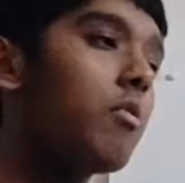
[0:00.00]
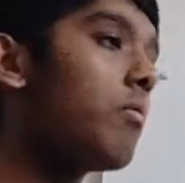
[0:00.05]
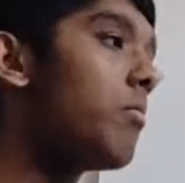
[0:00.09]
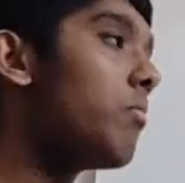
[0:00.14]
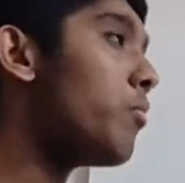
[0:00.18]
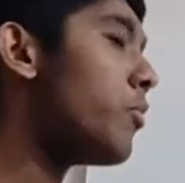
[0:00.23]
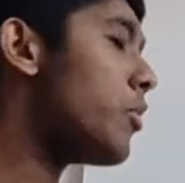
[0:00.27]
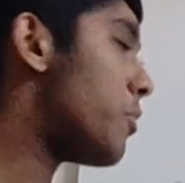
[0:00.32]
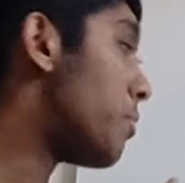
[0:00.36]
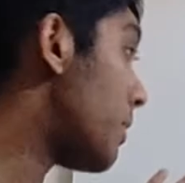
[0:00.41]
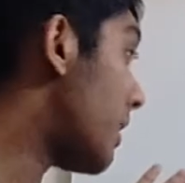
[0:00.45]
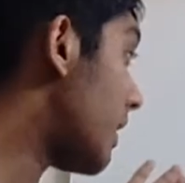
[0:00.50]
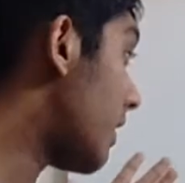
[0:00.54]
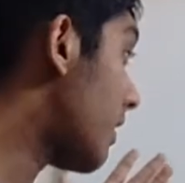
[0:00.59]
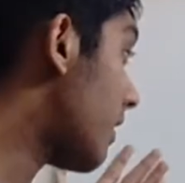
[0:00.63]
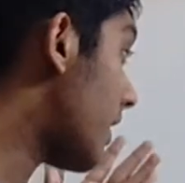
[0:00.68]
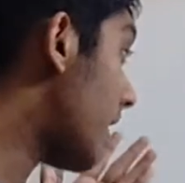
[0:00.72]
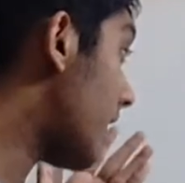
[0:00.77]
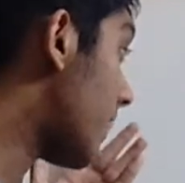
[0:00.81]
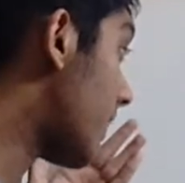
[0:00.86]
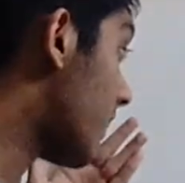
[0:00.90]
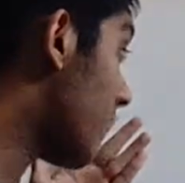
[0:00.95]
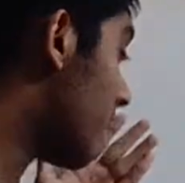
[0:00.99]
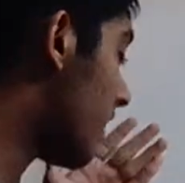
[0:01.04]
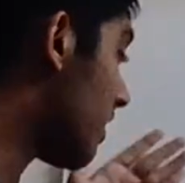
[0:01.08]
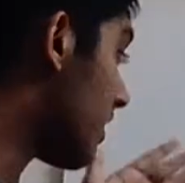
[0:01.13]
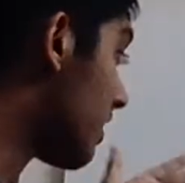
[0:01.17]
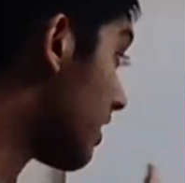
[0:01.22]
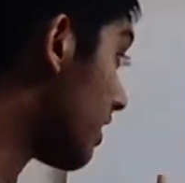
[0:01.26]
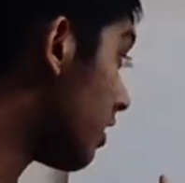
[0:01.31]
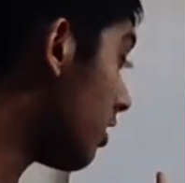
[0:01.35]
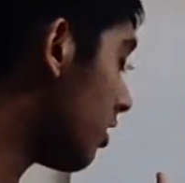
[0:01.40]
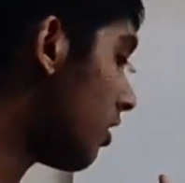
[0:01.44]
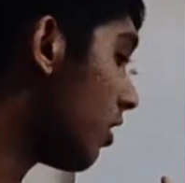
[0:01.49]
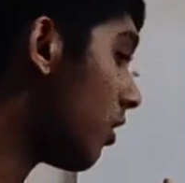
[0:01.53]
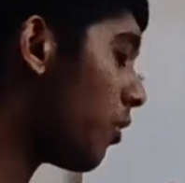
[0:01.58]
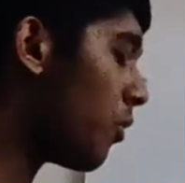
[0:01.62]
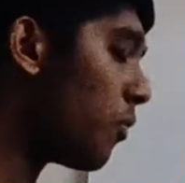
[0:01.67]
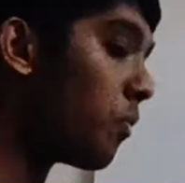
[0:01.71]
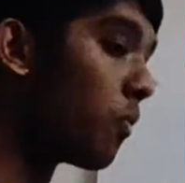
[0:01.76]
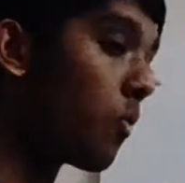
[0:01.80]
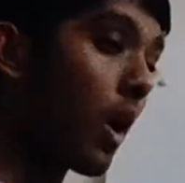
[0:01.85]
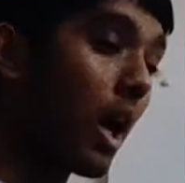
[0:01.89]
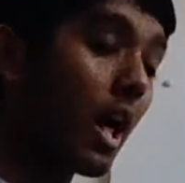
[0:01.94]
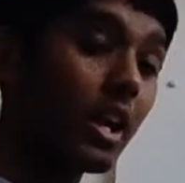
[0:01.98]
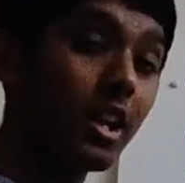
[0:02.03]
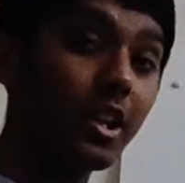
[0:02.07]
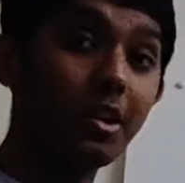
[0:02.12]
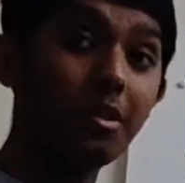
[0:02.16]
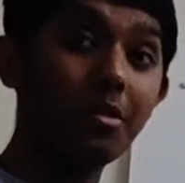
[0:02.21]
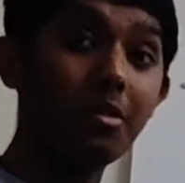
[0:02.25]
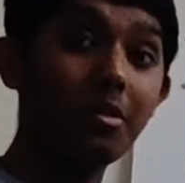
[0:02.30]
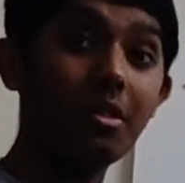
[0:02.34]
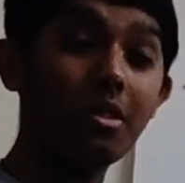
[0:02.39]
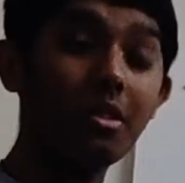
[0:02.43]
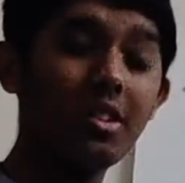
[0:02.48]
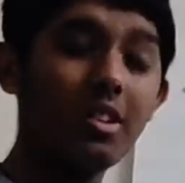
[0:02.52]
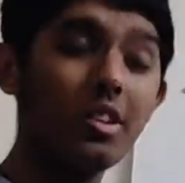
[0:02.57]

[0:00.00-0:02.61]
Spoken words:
which means it is a real value.